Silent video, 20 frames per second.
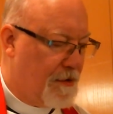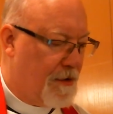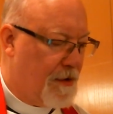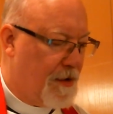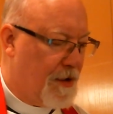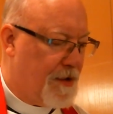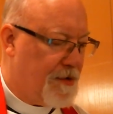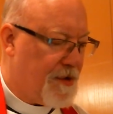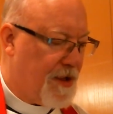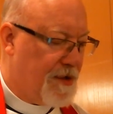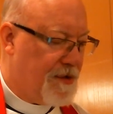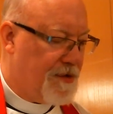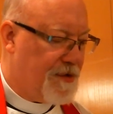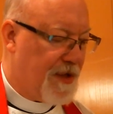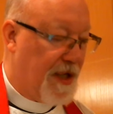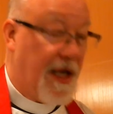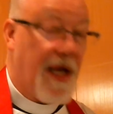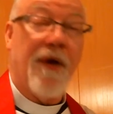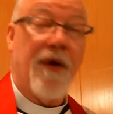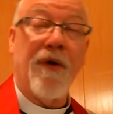As
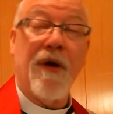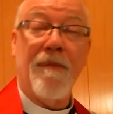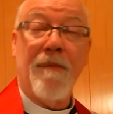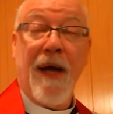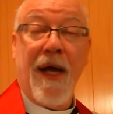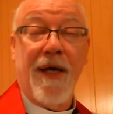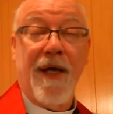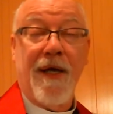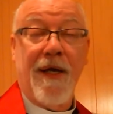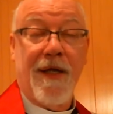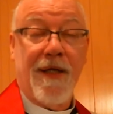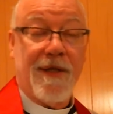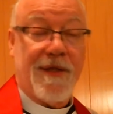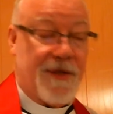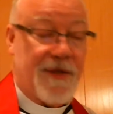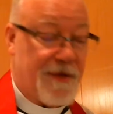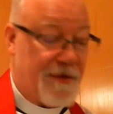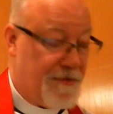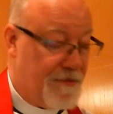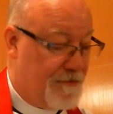Isaiah reminded
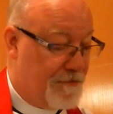us,